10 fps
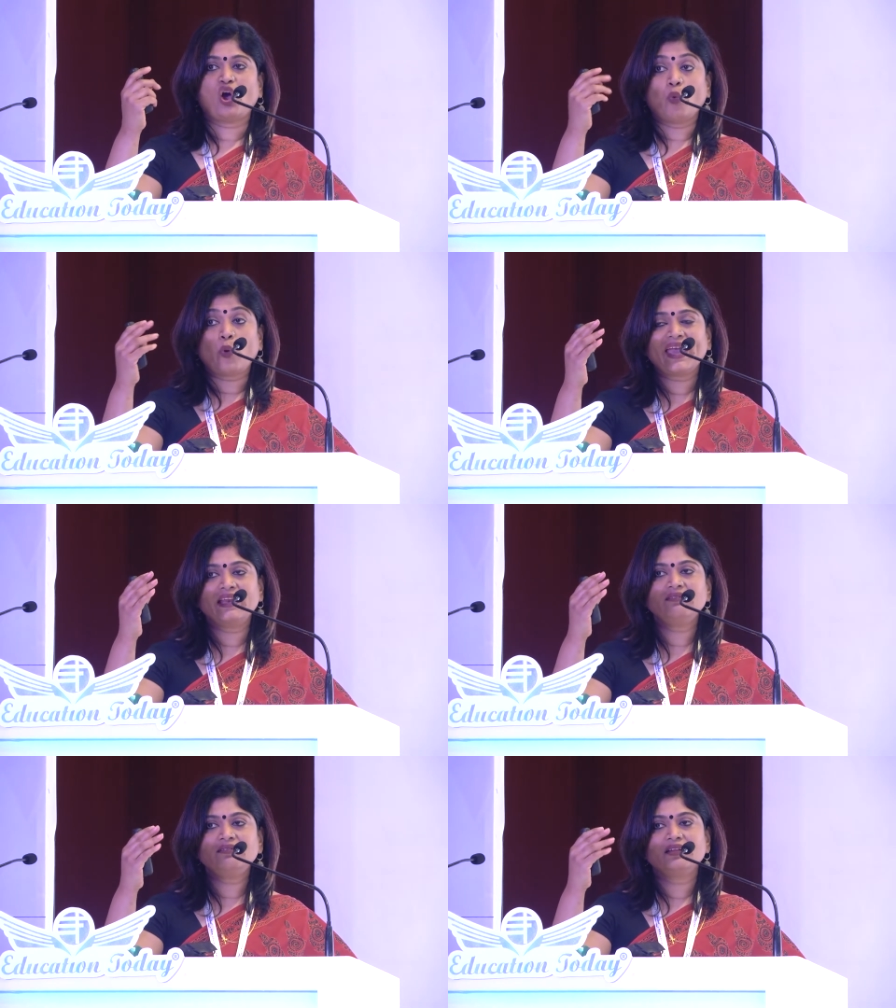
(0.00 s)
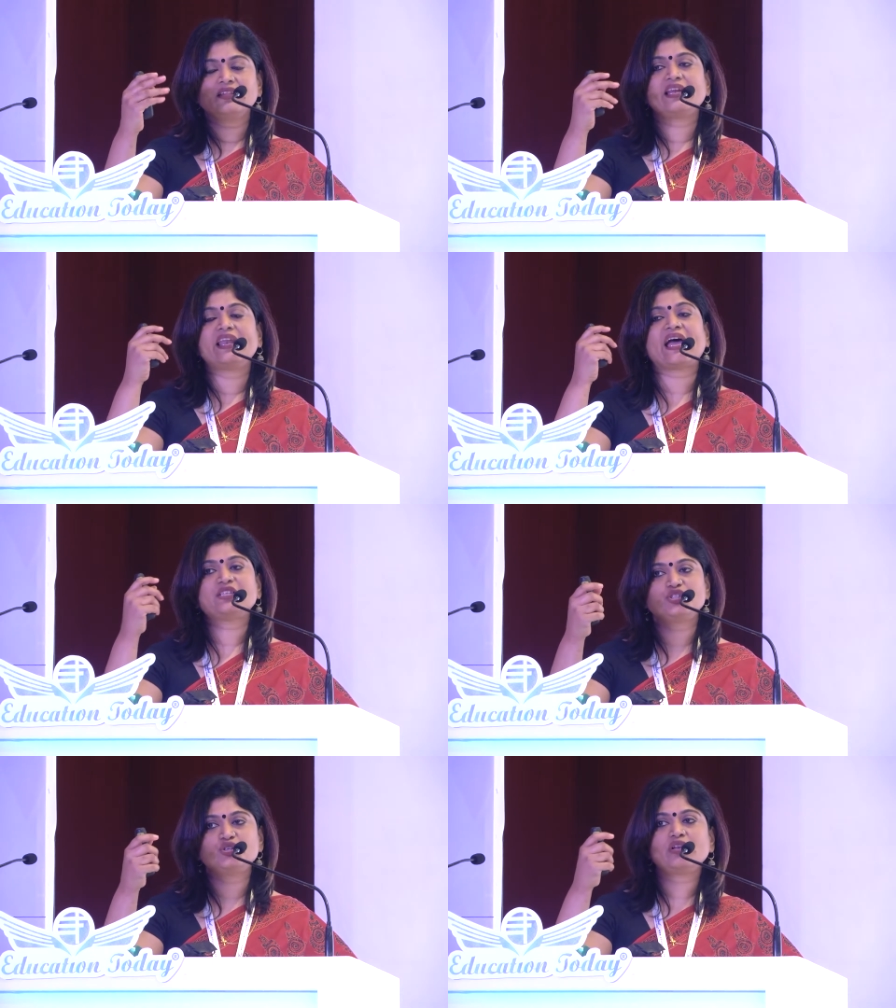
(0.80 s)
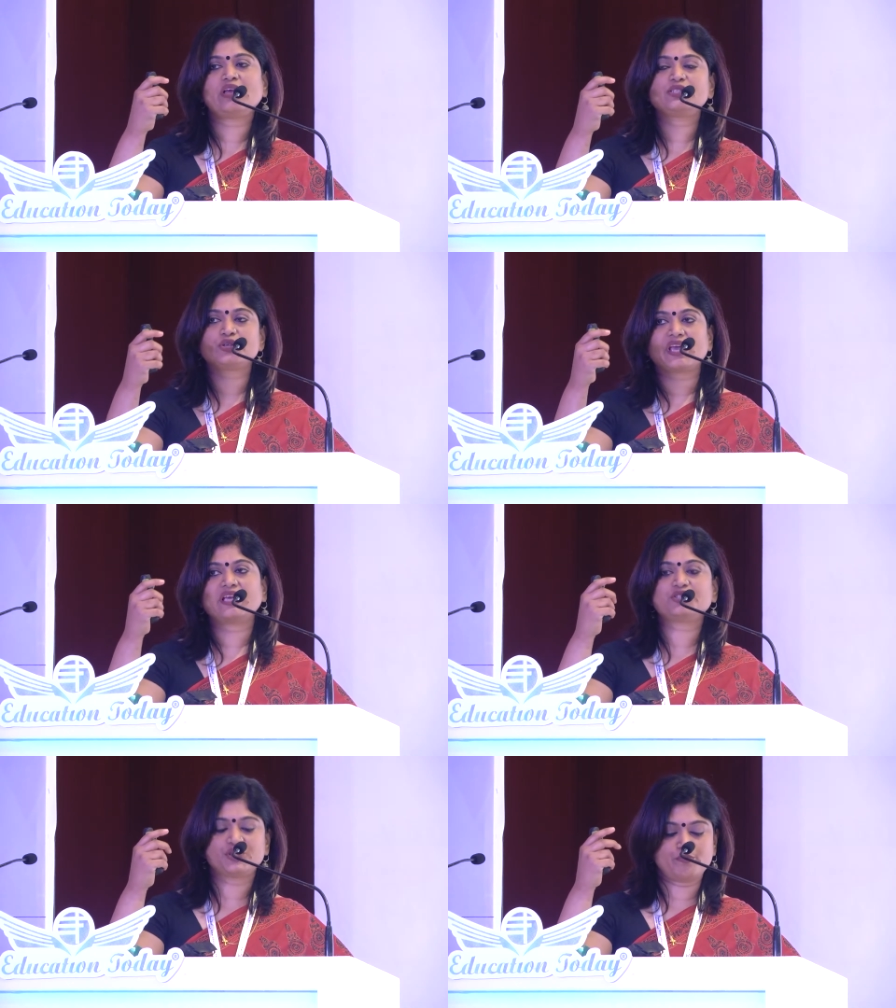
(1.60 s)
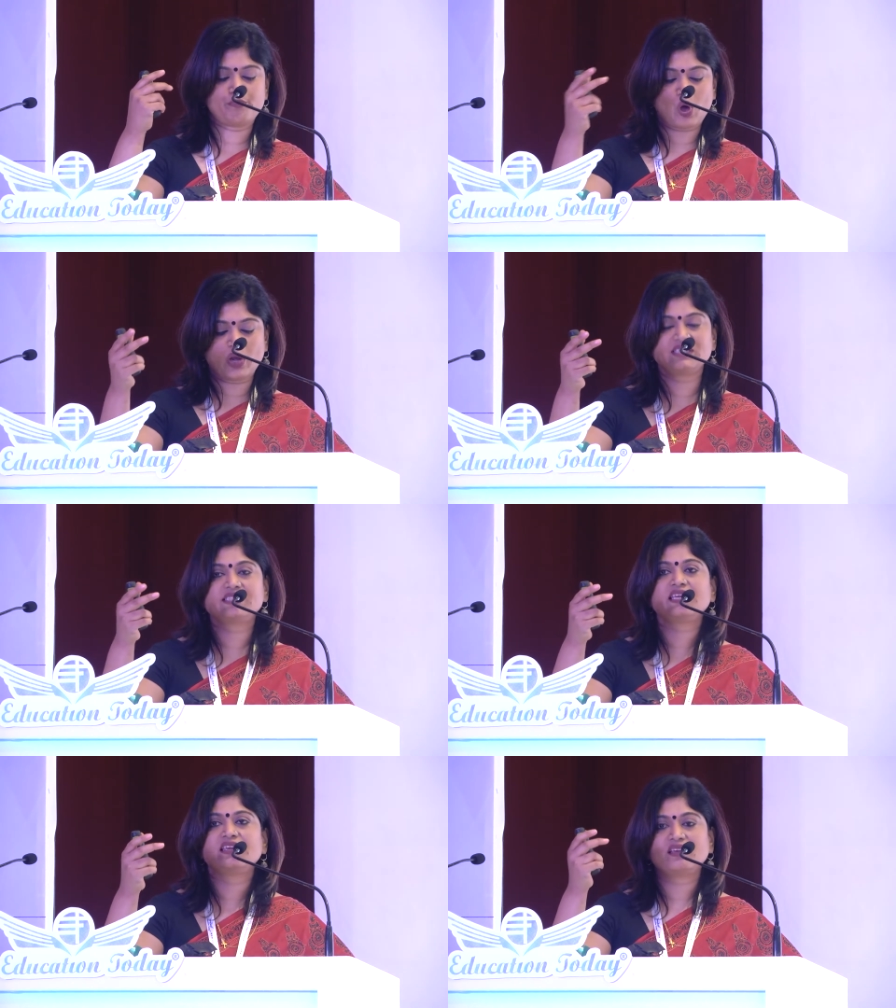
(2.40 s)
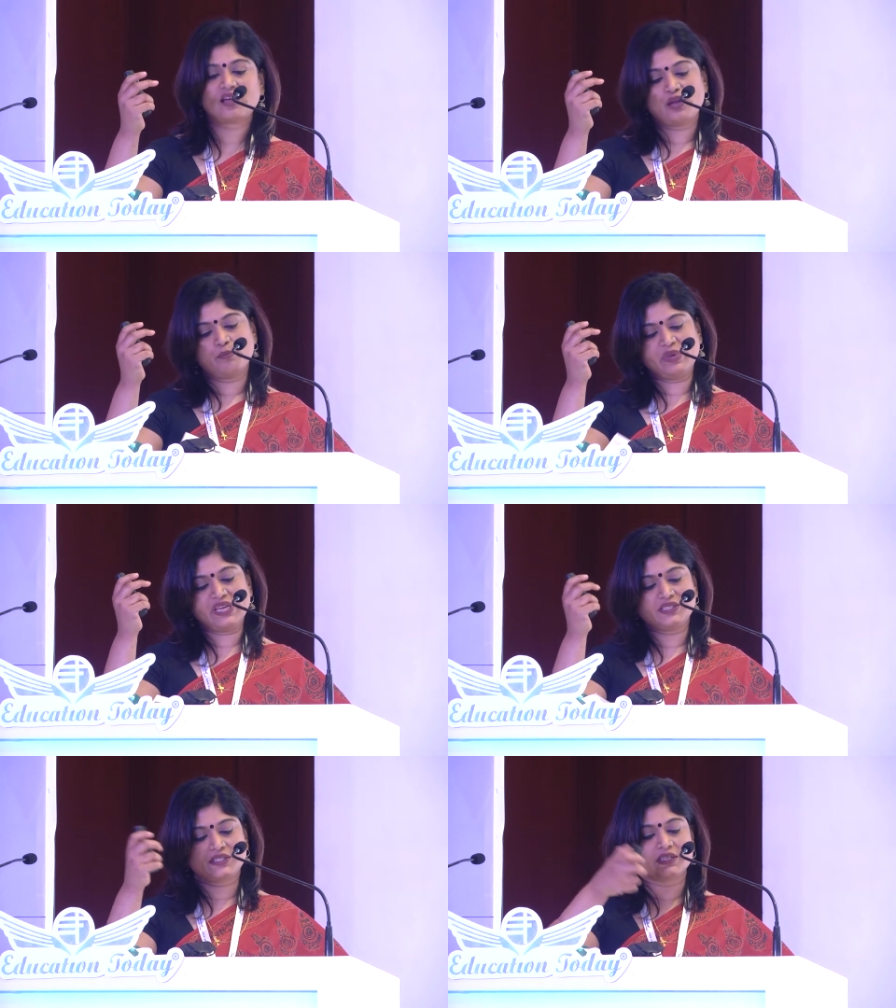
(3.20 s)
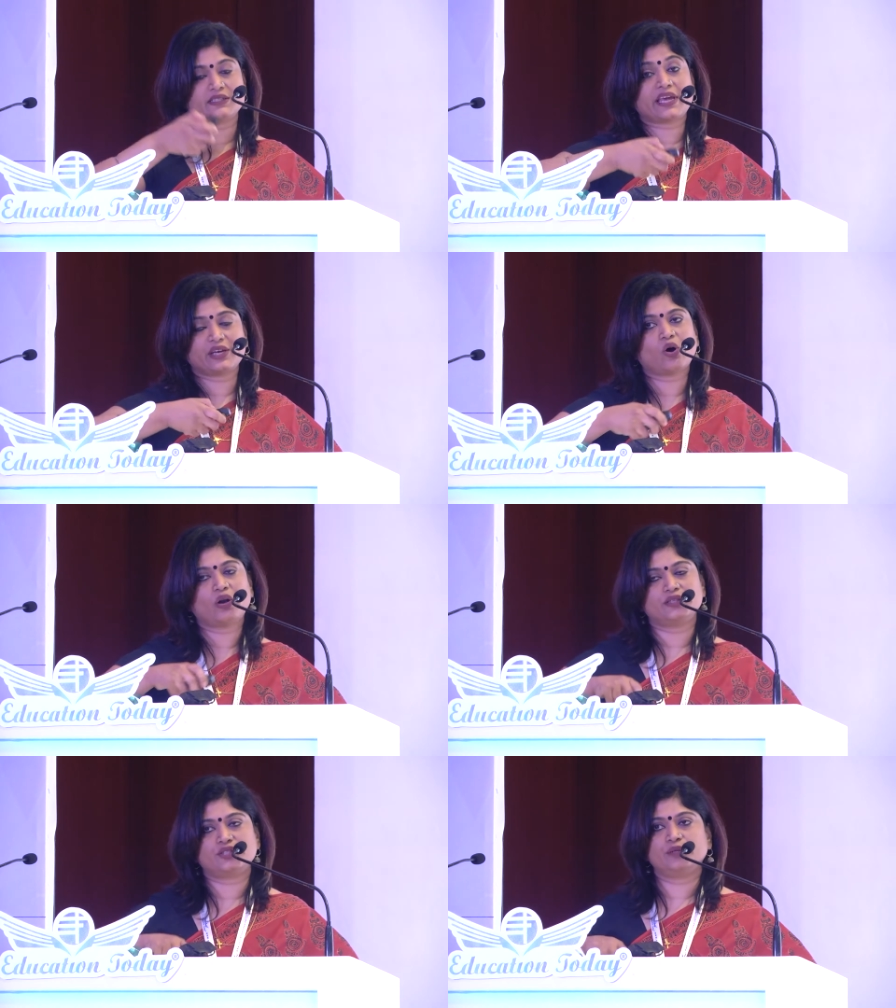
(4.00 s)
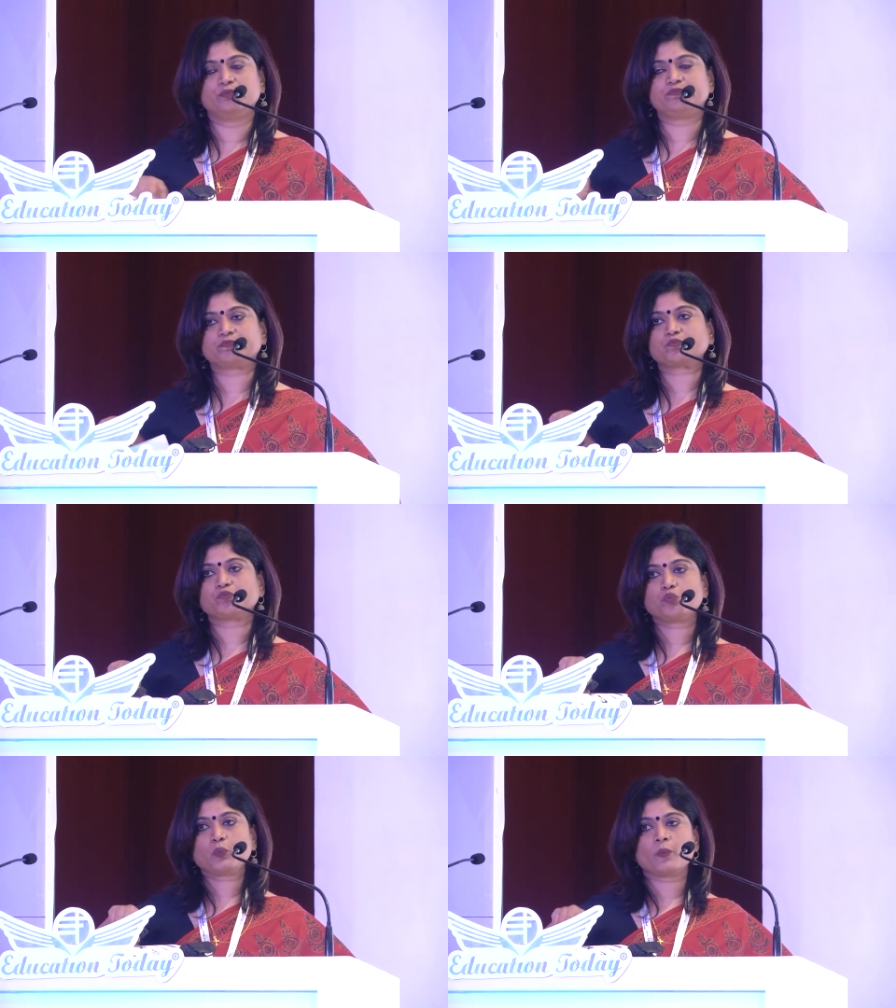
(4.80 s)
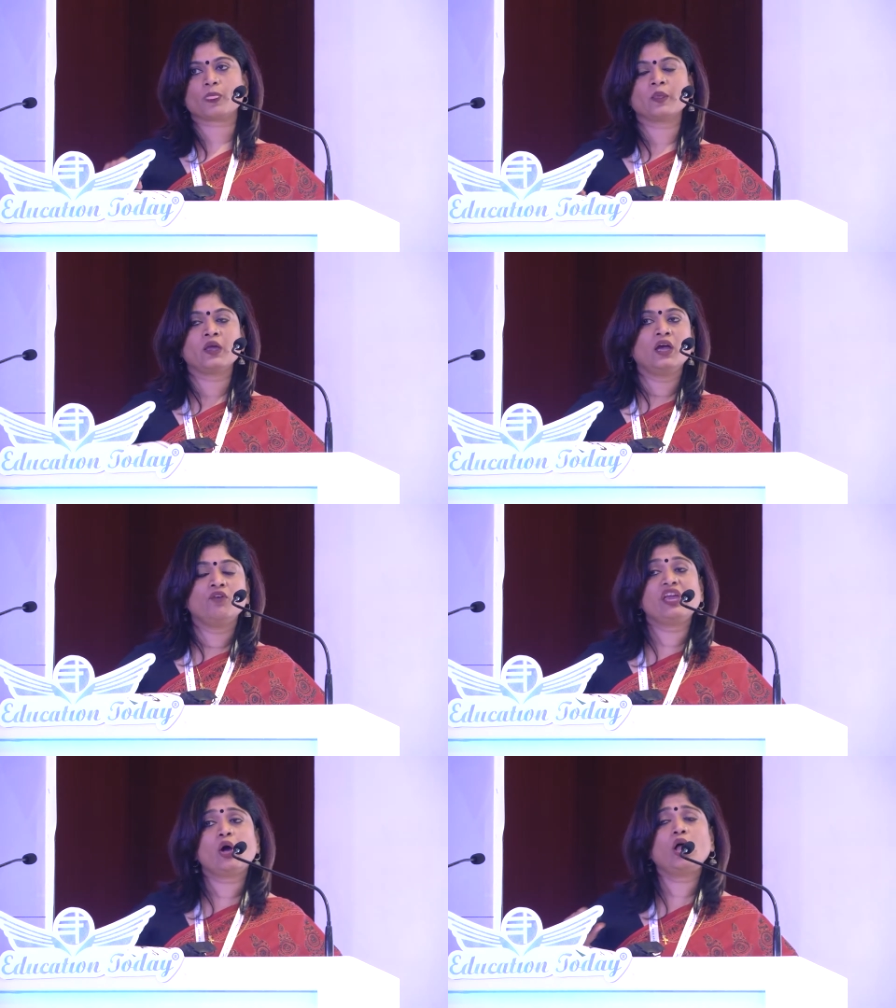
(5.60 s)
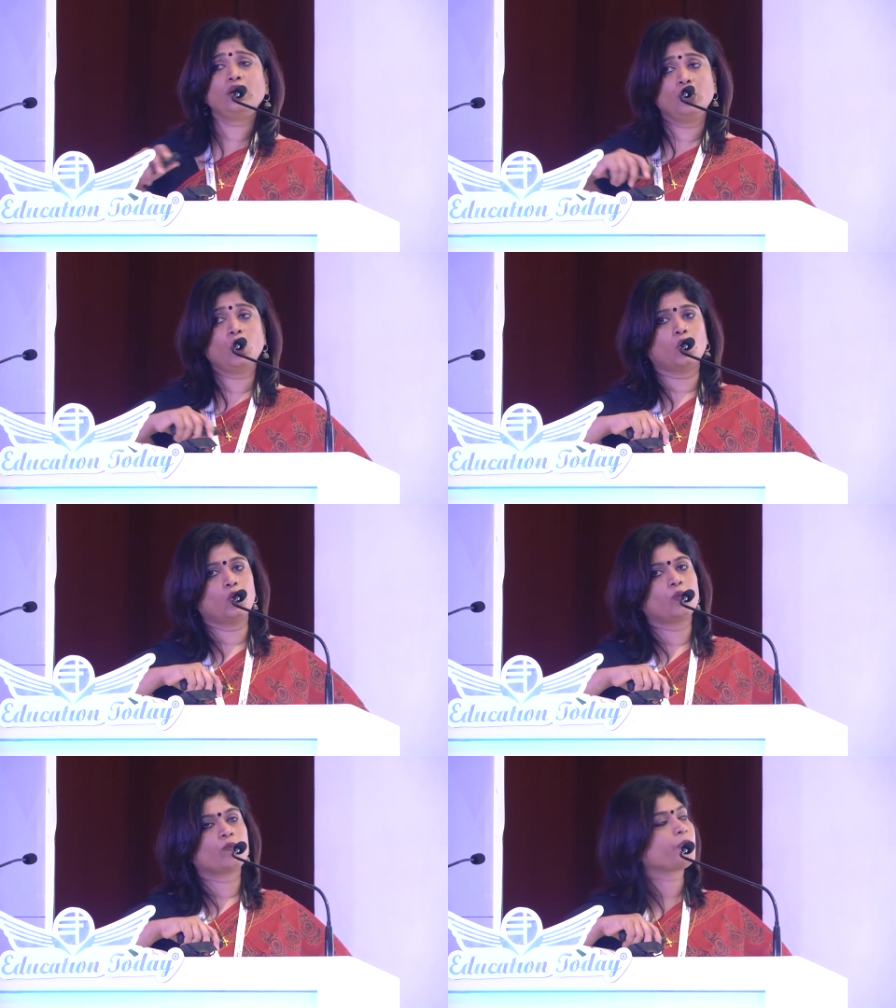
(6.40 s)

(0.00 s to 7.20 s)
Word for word: When the National Education Policy meets technology. We all know